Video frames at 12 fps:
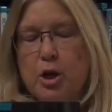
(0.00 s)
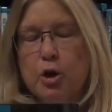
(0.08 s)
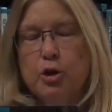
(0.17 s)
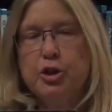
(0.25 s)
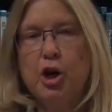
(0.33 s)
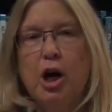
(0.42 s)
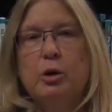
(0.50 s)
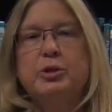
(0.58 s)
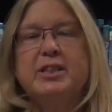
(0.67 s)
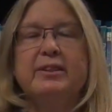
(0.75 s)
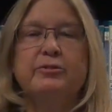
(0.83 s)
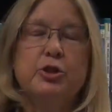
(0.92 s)
Her dog
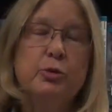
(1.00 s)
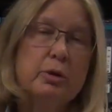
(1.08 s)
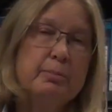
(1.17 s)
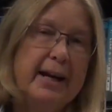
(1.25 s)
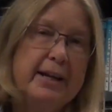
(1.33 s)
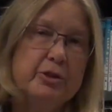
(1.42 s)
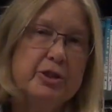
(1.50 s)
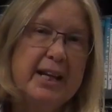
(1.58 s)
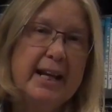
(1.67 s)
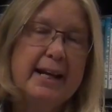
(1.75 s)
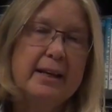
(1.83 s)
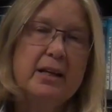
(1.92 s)
was given to her by her
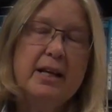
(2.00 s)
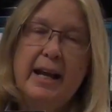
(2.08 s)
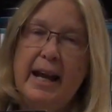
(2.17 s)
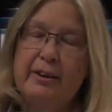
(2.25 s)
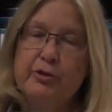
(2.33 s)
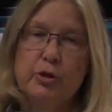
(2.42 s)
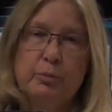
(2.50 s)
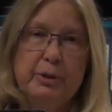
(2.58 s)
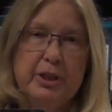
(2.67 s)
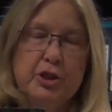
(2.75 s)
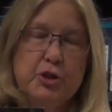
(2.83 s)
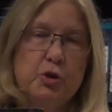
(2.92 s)
dad after a
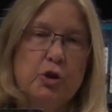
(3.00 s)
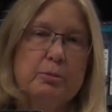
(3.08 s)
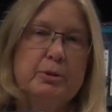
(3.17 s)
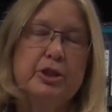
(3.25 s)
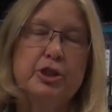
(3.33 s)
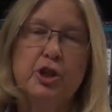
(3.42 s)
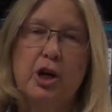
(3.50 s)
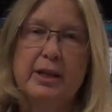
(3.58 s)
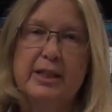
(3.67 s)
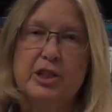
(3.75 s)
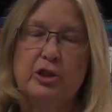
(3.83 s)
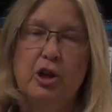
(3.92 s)
big storm, and the dog
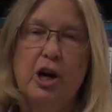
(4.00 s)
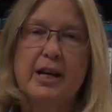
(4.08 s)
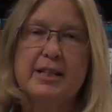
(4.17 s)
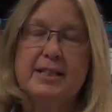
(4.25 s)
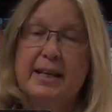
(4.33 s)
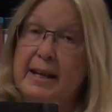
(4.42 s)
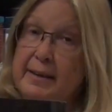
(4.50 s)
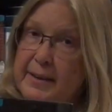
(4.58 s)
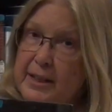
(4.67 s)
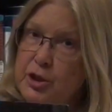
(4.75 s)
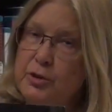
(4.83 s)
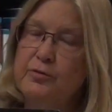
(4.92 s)
gets lost.
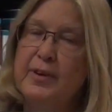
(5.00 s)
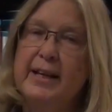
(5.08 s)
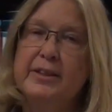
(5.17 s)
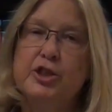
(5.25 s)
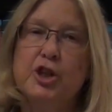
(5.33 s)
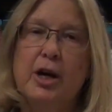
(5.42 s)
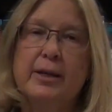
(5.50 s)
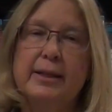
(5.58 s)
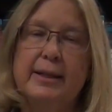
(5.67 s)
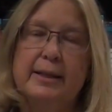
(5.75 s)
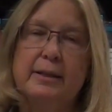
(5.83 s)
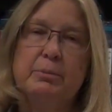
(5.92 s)
They do find the dog
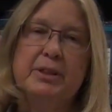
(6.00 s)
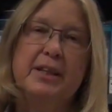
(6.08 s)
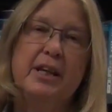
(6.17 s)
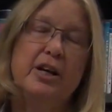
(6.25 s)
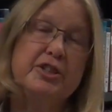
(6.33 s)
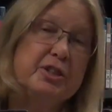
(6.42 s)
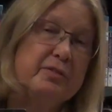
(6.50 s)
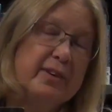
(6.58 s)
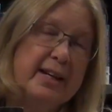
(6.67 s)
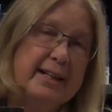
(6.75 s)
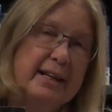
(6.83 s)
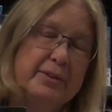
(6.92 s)
again, but they also
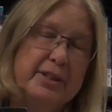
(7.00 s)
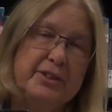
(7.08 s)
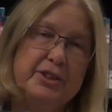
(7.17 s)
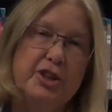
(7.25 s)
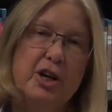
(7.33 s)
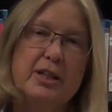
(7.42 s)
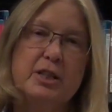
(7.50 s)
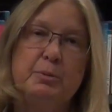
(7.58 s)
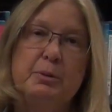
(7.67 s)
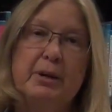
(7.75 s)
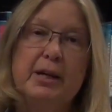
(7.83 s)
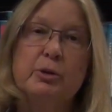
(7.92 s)
find out that the dog has
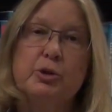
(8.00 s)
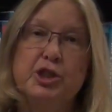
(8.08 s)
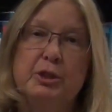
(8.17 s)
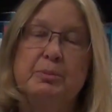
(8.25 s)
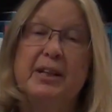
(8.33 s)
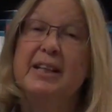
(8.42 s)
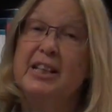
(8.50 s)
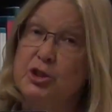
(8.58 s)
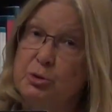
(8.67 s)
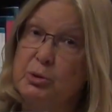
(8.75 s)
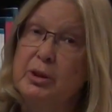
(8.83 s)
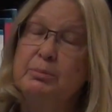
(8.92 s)
been microchipped and he
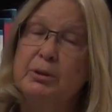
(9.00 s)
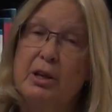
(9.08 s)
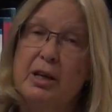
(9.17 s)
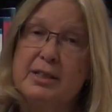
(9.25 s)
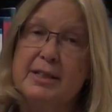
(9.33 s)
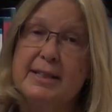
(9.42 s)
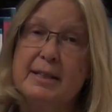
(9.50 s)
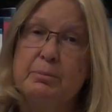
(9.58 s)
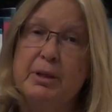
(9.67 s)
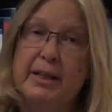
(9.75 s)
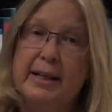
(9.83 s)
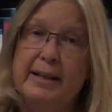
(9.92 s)
truly belongs to
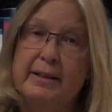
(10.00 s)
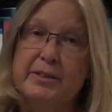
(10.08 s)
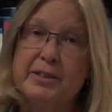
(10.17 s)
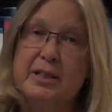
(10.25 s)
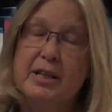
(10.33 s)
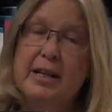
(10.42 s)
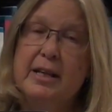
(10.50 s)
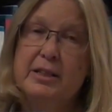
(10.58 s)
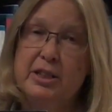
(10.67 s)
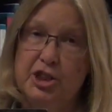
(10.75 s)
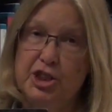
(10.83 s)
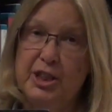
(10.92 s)
somebody else.
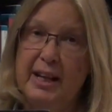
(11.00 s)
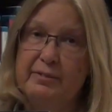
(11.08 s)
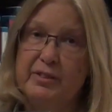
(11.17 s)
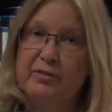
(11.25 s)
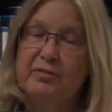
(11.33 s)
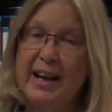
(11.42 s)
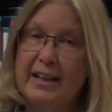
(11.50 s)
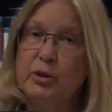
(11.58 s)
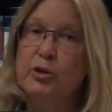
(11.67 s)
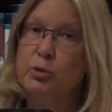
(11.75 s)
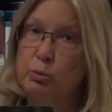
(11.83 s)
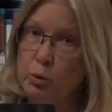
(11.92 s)
Does she have to
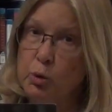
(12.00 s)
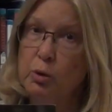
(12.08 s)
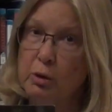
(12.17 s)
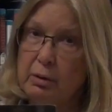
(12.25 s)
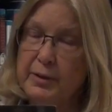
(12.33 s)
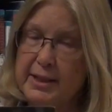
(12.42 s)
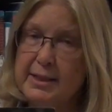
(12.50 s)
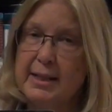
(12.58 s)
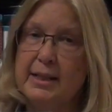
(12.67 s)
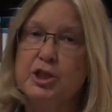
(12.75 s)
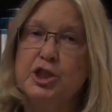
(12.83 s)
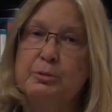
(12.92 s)
follow the rule that
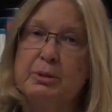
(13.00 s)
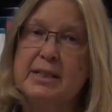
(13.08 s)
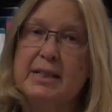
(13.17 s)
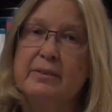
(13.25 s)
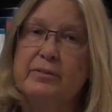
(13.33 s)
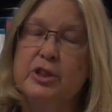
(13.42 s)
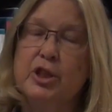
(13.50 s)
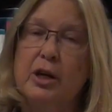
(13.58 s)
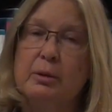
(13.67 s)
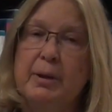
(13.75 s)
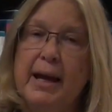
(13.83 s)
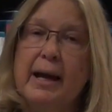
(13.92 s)
says she must give the
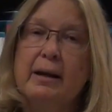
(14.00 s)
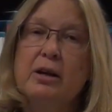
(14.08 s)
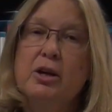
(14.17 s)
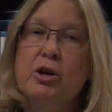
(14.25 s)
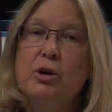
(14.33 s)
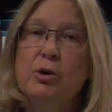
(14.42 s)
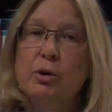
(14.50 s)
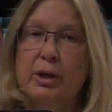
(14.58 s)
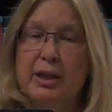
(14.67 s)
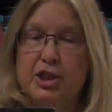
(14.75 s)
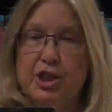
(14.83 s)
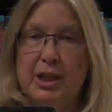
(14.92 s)
dog back, or
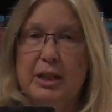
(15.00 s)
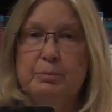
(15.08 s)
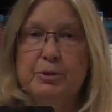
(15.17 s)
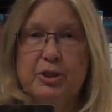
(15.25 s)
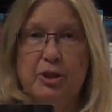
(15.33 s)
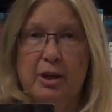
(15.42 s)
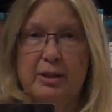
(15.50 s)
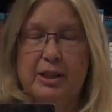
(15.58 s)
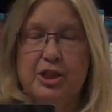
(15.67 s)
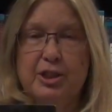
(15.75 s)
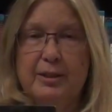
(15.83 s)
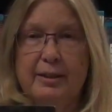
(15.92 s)
can she keep the dog
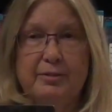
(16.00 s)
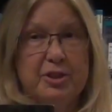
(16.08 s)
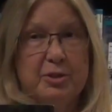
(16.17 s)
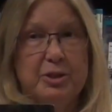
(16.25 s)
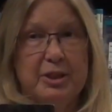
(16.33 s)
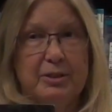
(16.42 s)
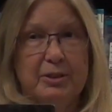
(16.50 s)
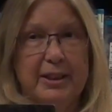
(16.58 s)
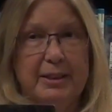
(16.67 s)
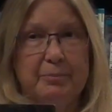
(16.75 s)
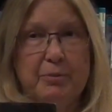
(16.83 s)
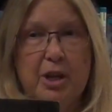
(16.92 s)
that she loves so
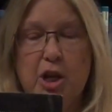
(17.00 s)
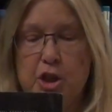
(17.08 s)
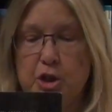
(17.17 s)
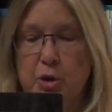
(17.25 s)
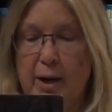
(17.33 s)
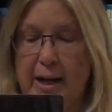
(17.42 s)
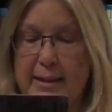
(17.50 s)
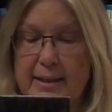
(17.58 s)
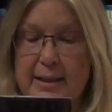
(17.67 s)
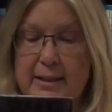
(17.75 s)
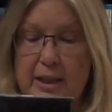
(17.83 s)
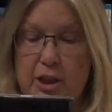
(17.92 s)
dearly? So I
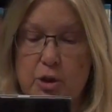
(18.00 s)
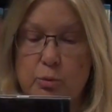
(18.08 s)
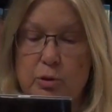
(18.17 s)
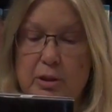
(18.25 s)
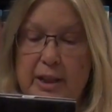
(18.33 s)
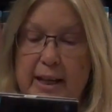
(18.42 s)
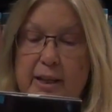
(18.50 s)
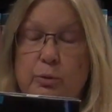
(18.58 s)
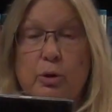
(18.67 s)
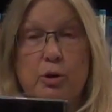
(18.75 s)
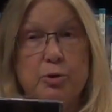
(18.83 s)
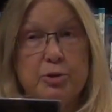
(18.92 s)
think that you will like
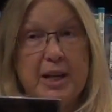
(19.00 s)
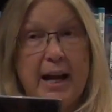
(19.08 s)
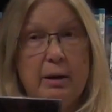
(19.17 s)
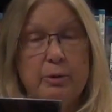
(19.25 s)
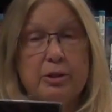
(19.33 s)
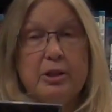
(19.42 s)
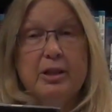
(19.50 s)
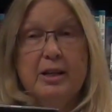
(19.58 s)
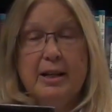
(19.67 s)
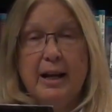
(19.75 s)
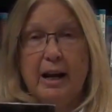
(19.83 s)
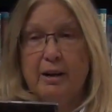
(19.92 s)
Rose Howard,
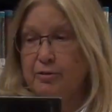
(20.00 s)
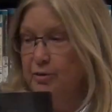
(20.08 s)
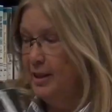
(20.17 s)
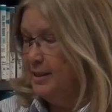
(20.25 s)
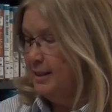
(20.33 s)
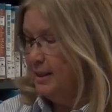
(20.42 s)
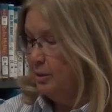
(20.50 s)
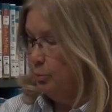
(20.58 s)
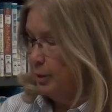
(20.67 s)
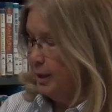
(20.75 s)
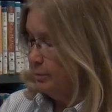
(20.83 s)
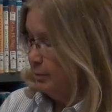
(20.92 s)
our friend in
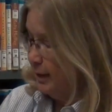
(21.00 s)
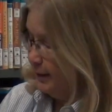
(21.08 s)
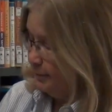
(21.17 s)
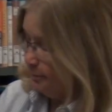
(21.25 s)
Rain, Rain.